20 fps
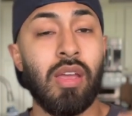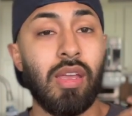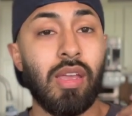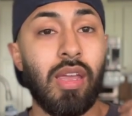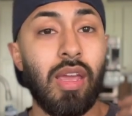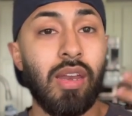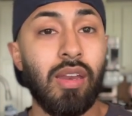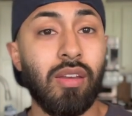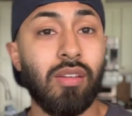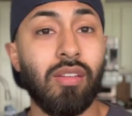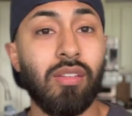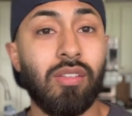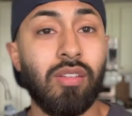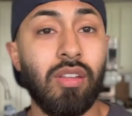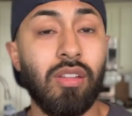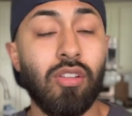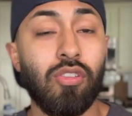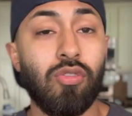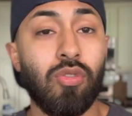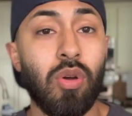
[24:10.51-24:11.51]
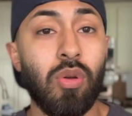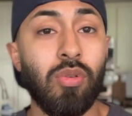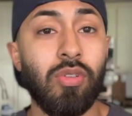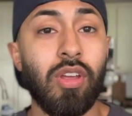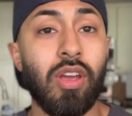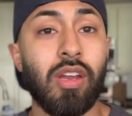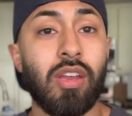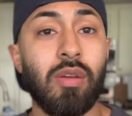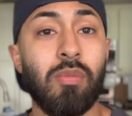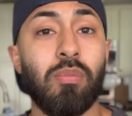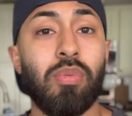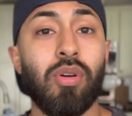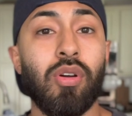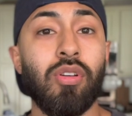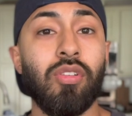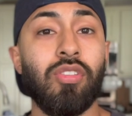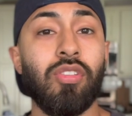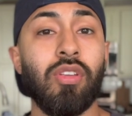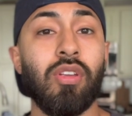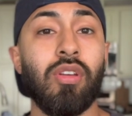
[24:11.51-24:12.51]
getting to see the Dronedek in
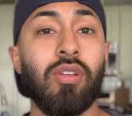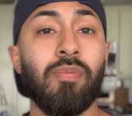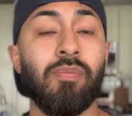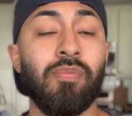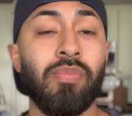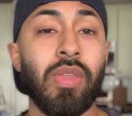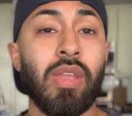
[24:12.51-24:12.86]
person